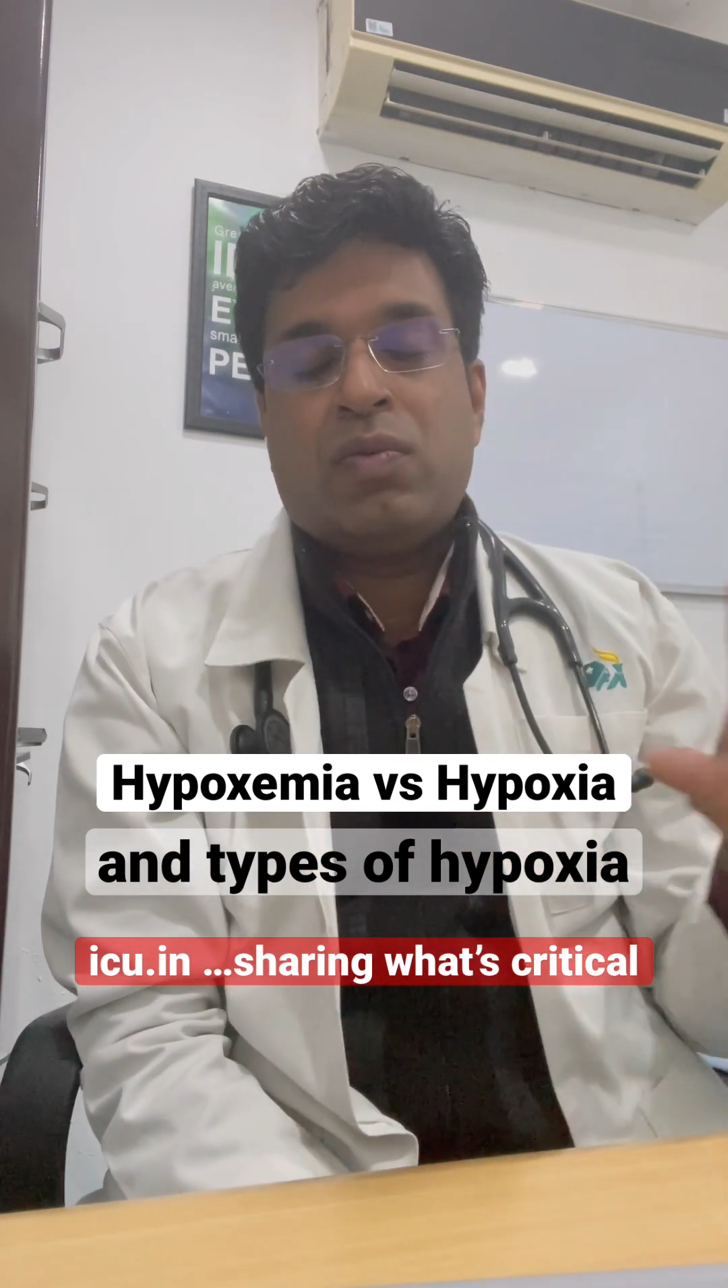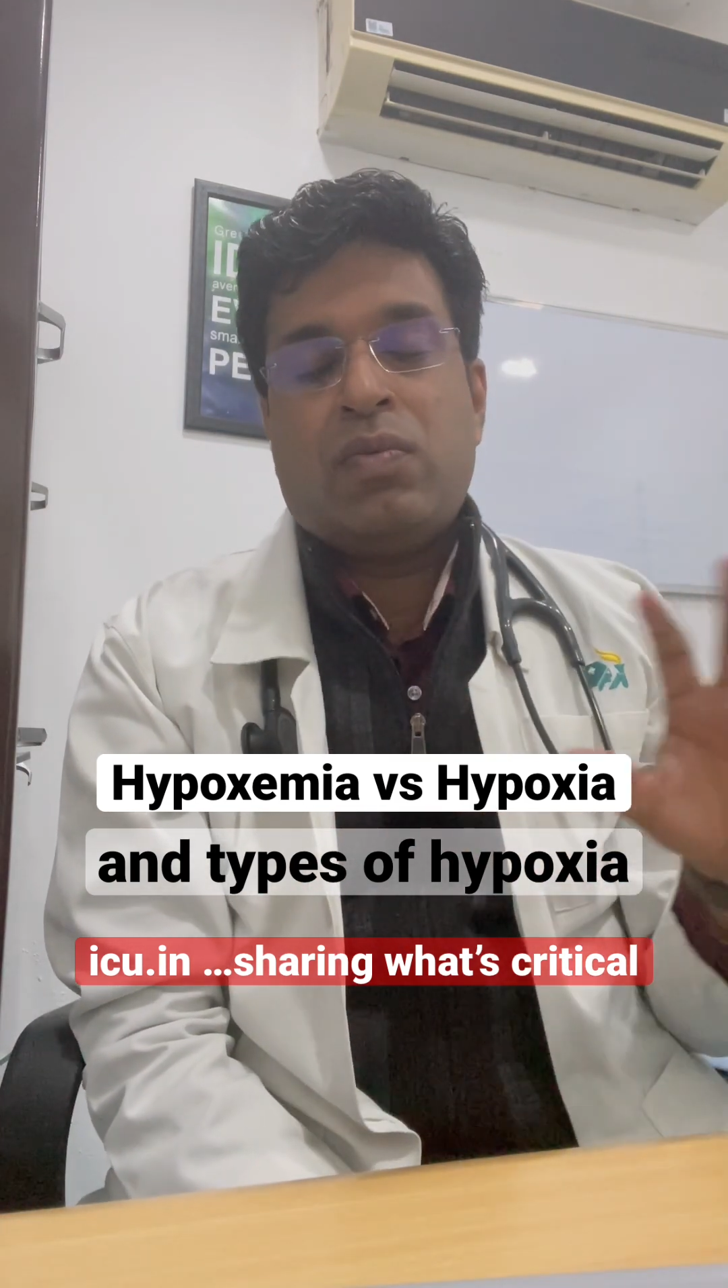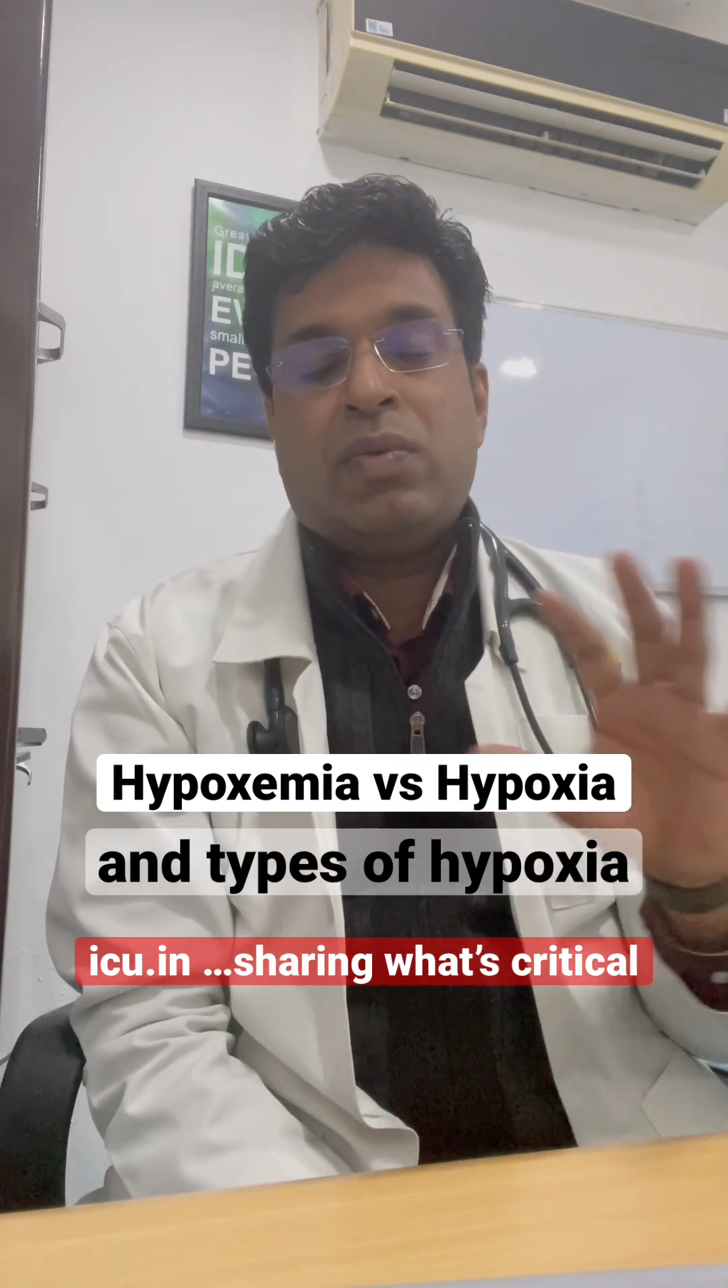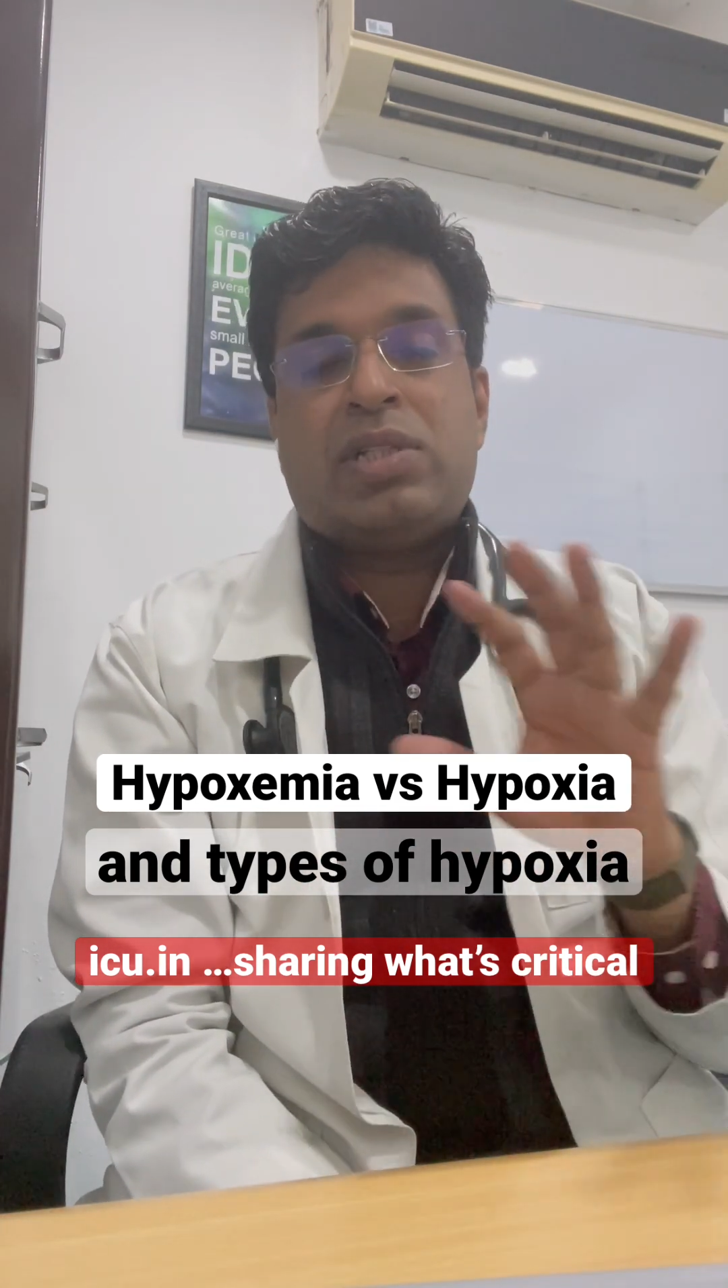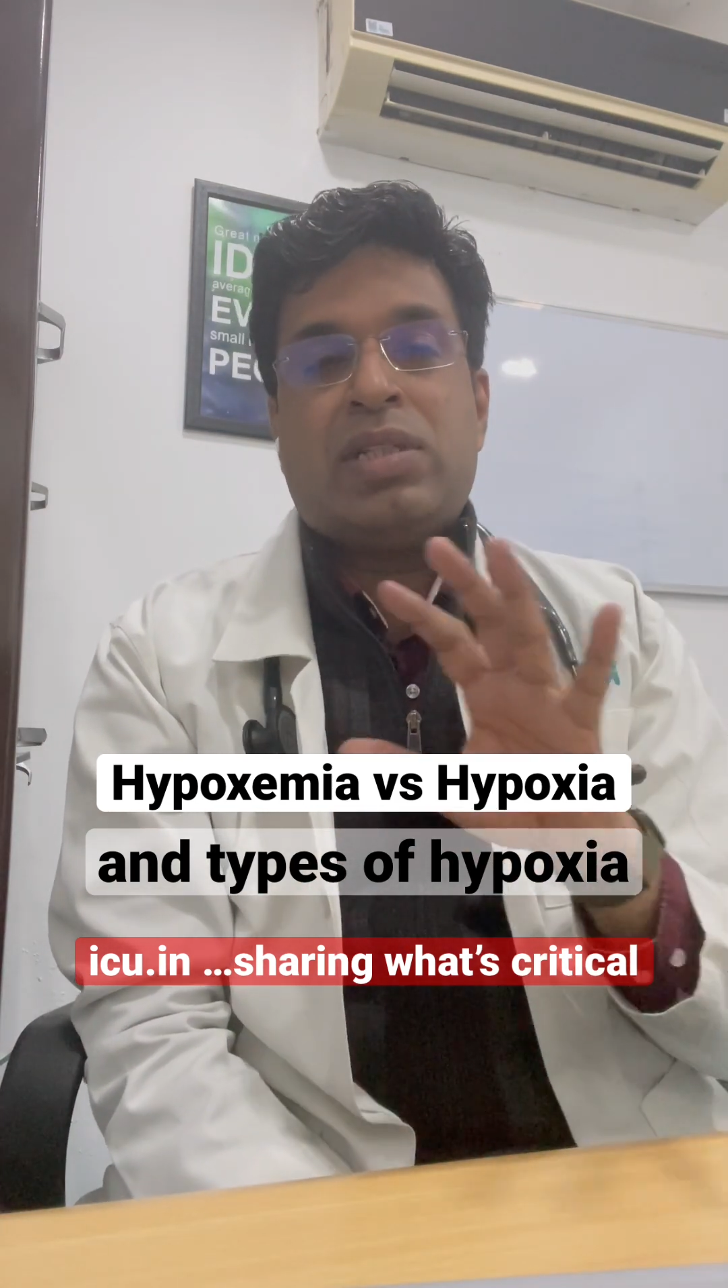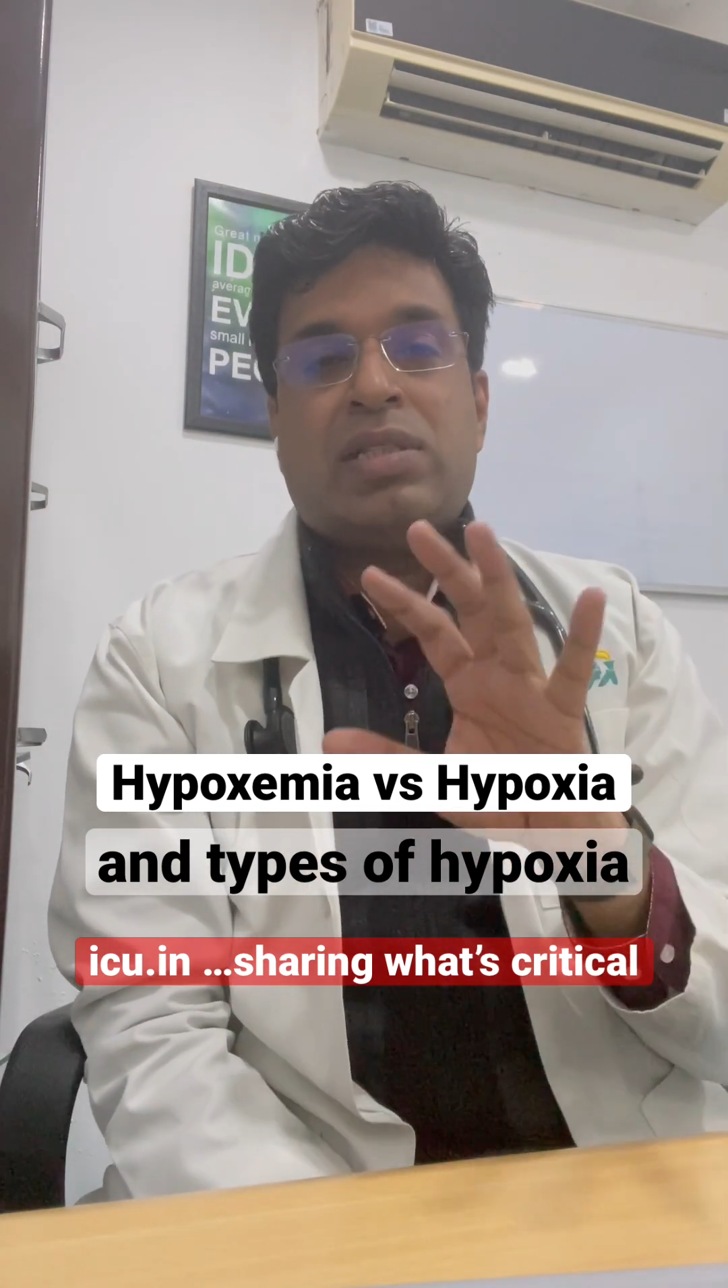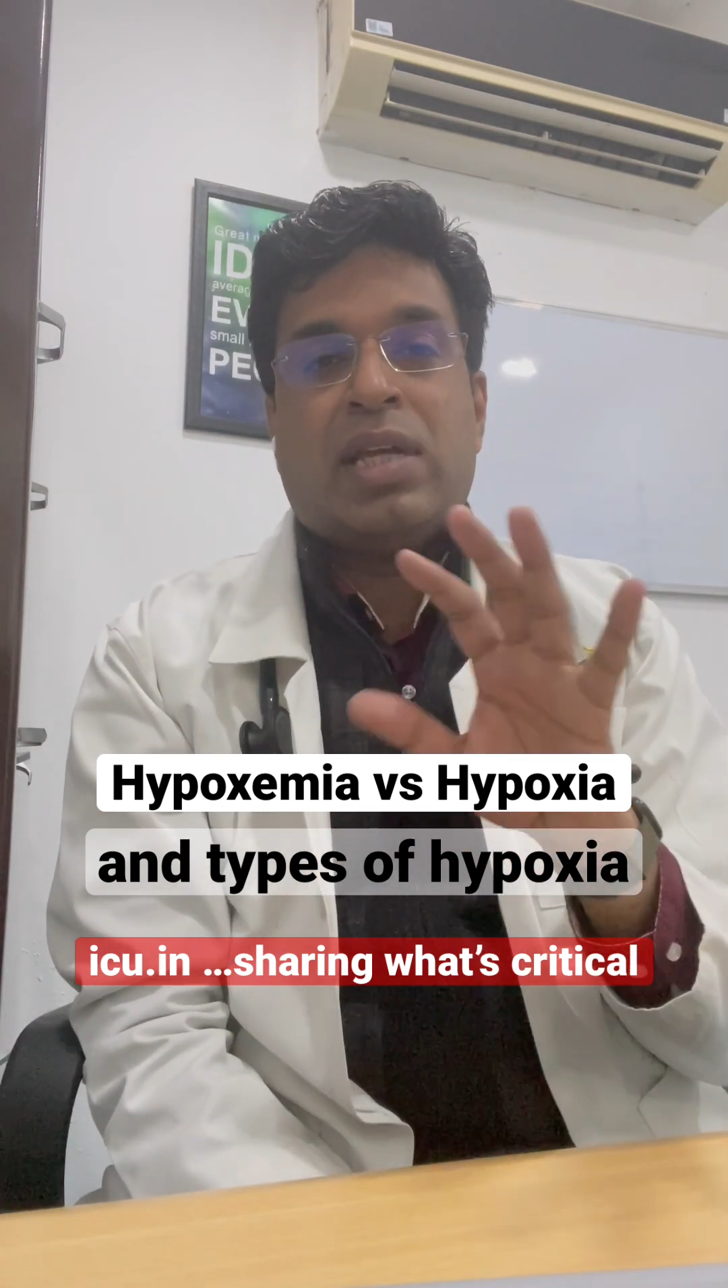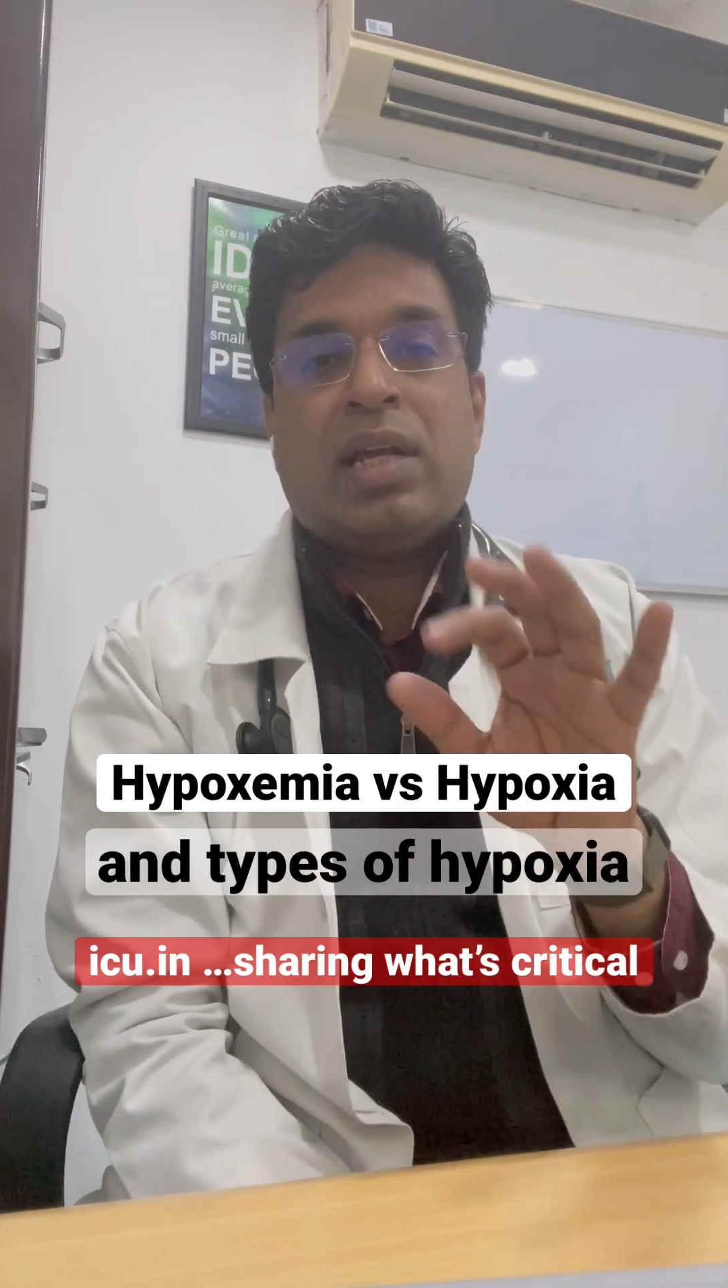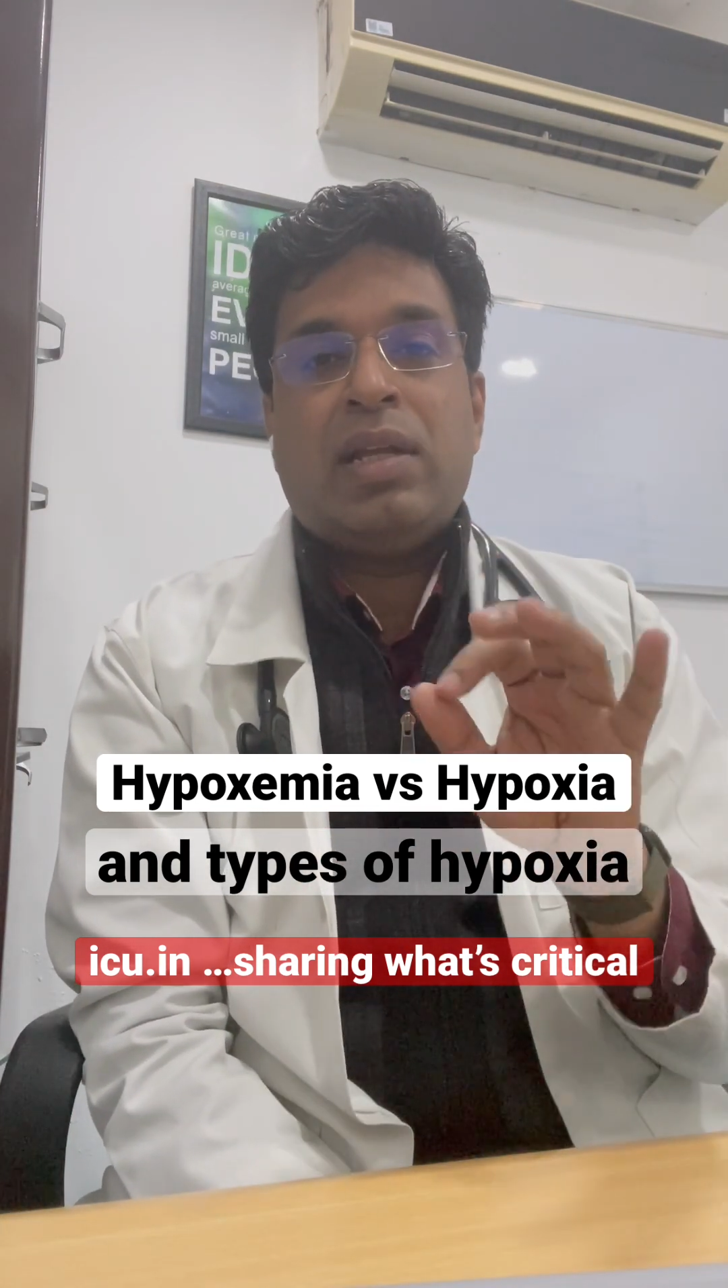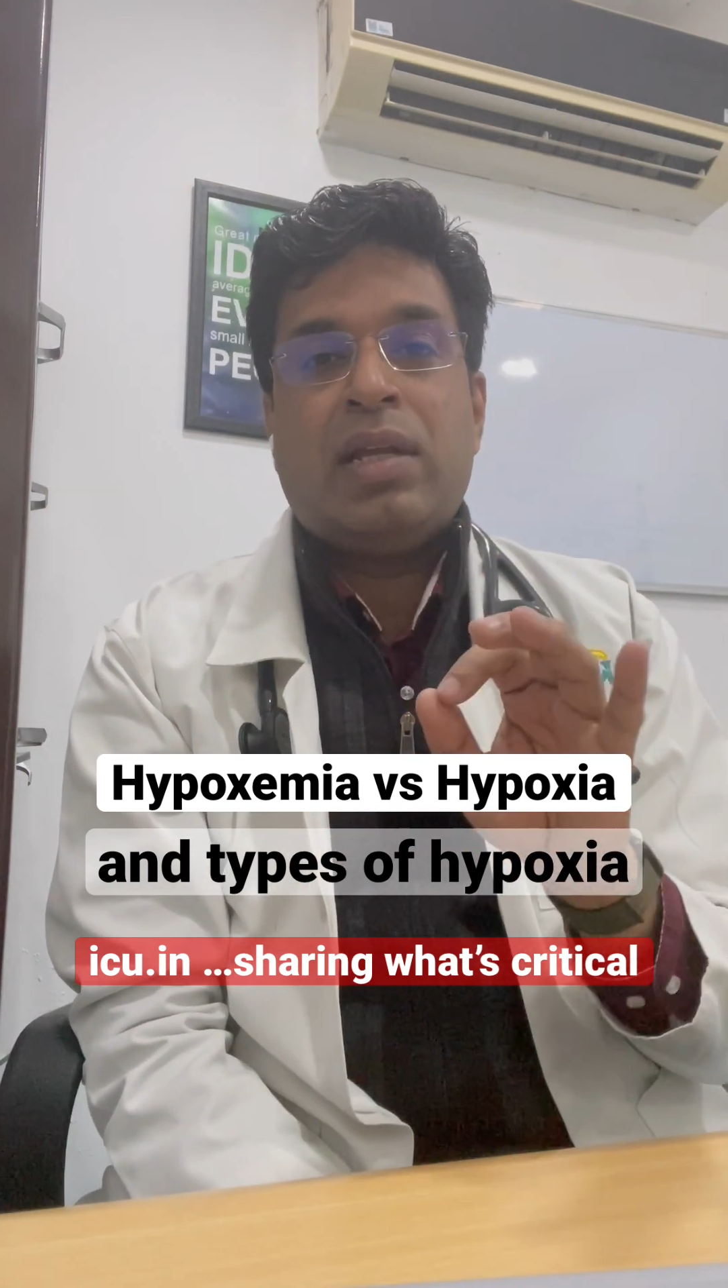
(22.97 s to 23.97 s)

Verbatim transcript: which is there,